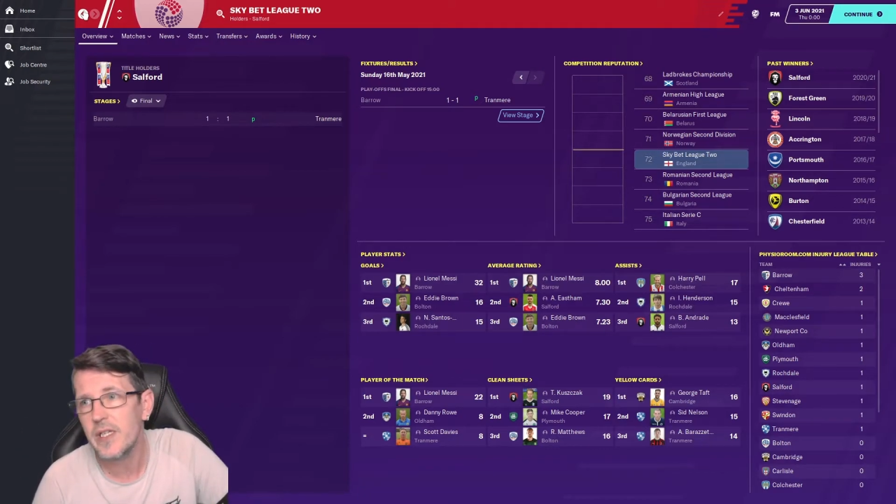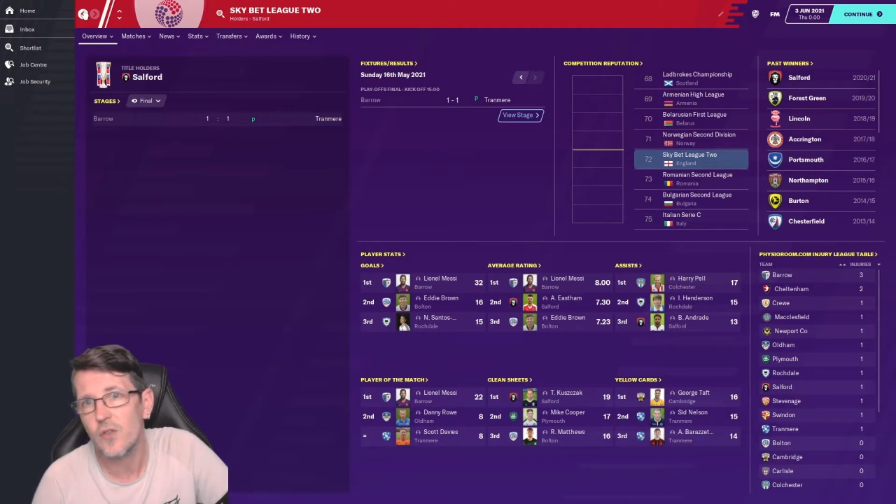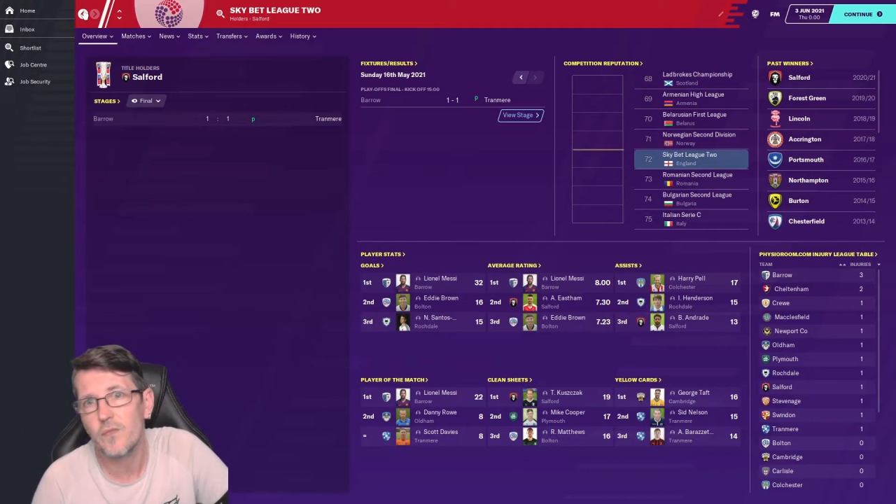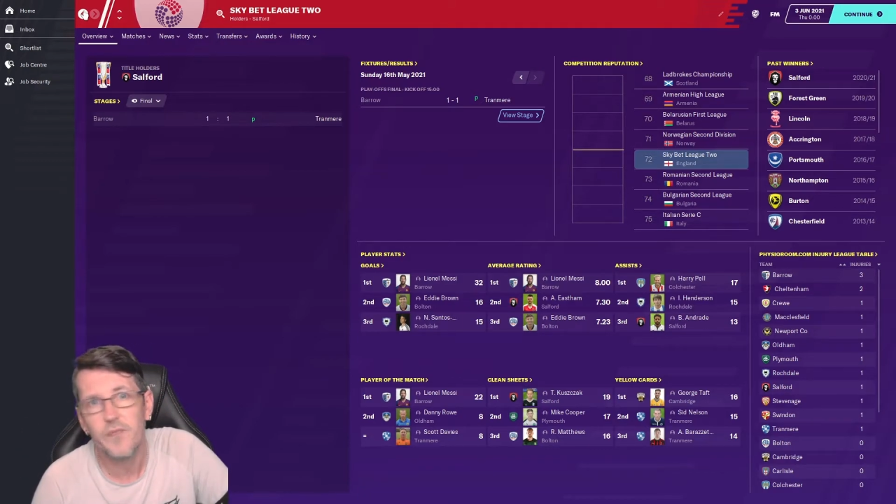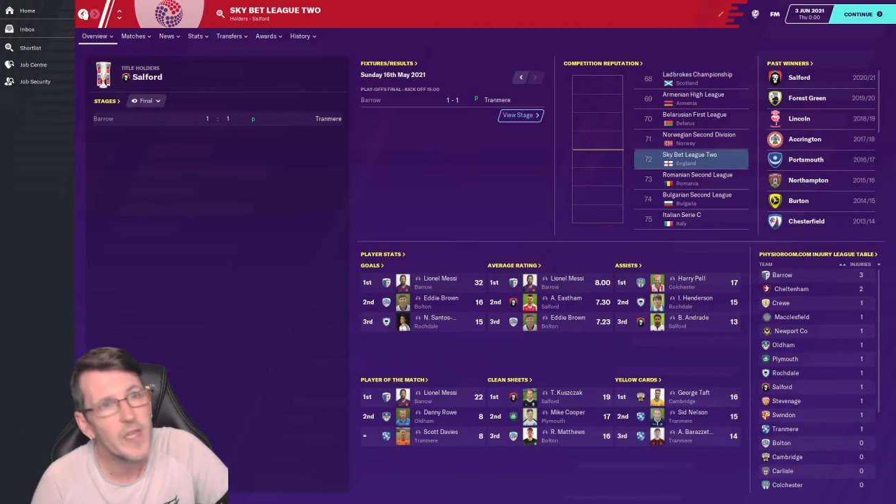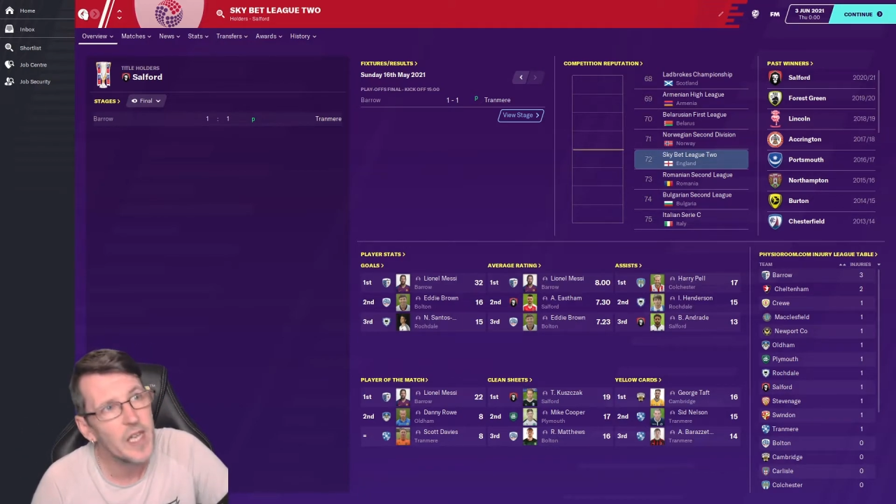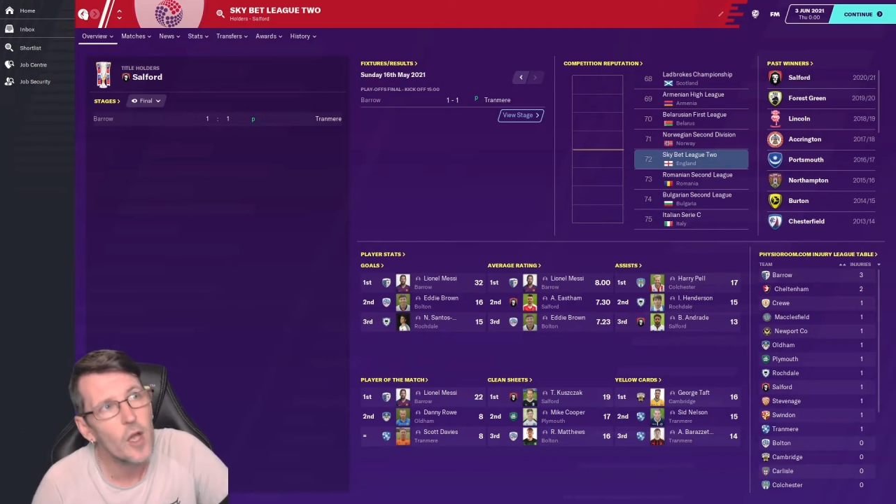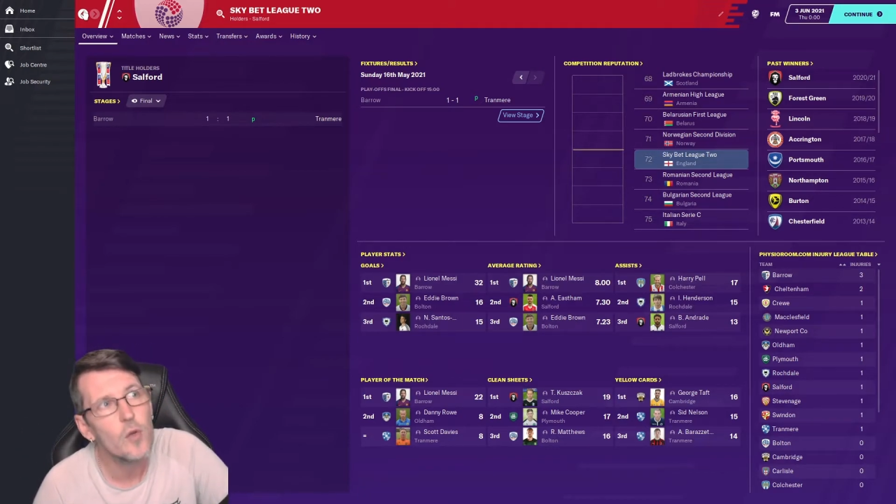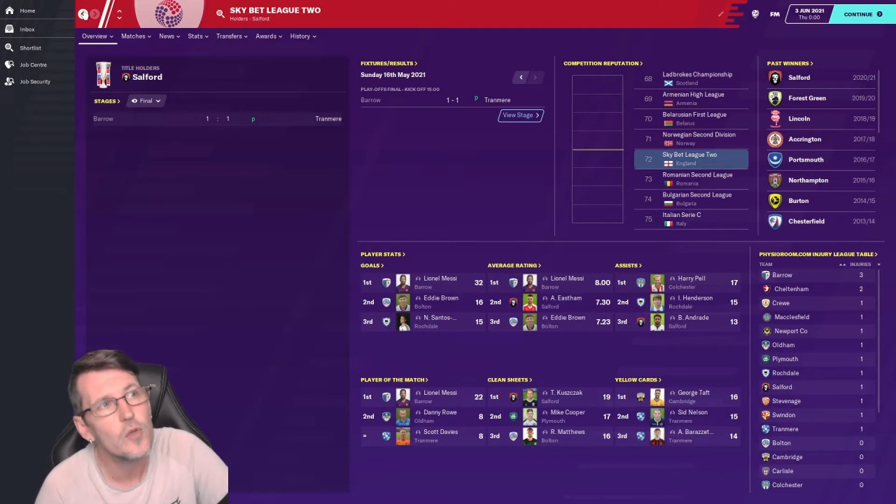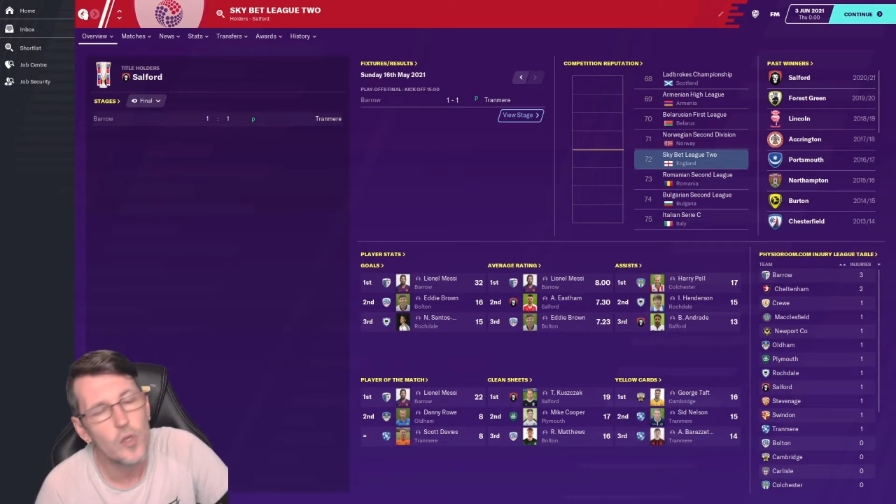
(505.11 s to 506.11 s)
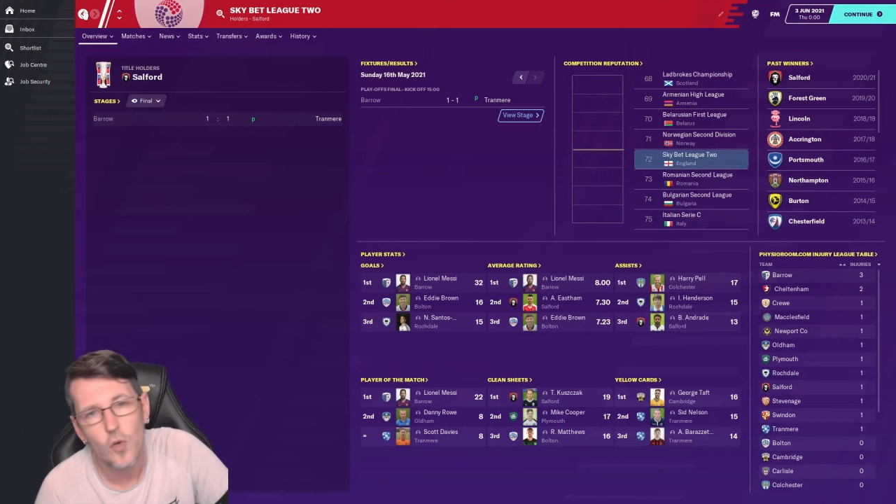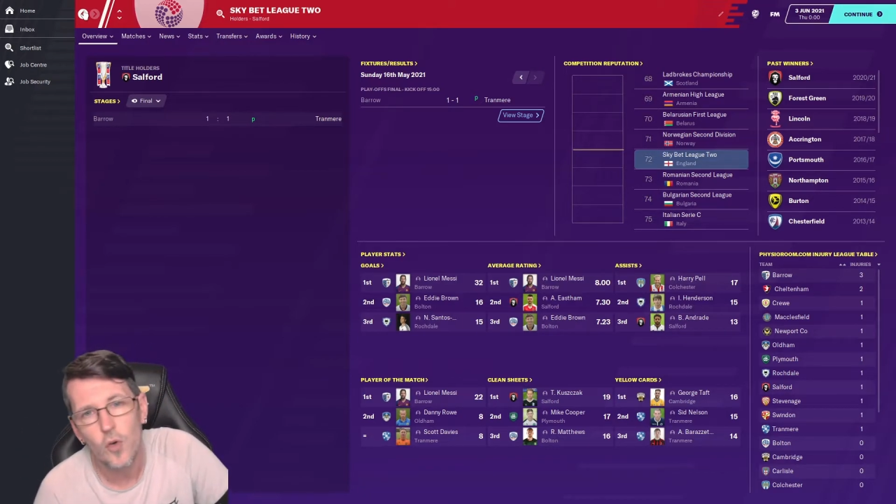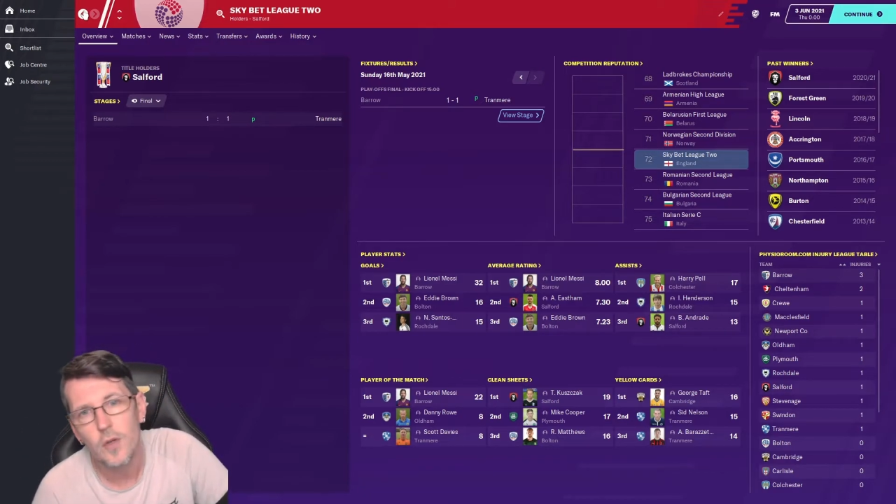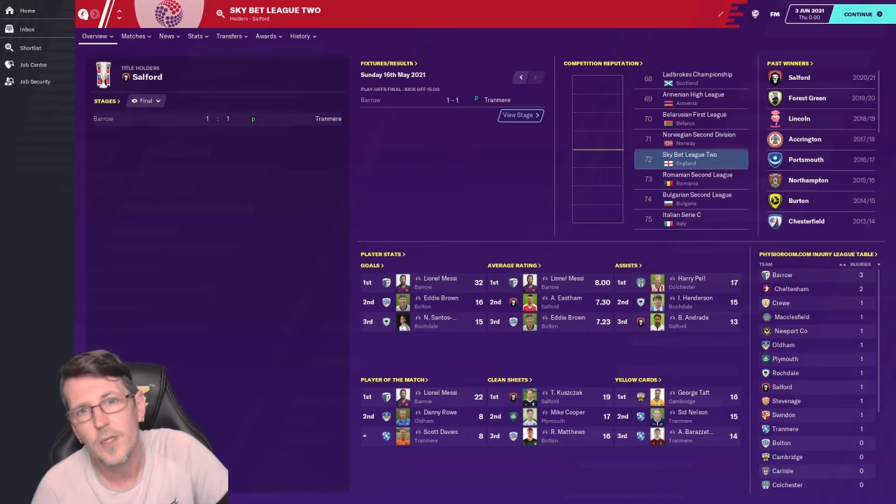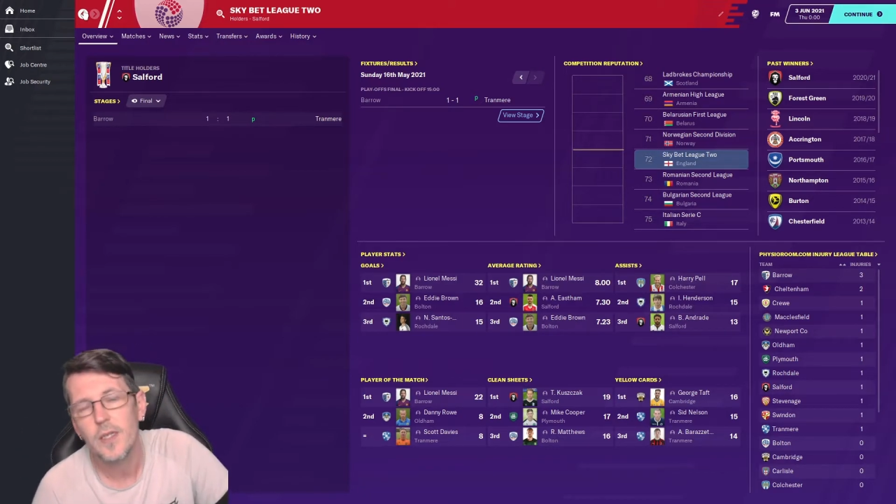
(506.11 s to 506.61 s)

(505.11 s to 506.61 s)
or videos or,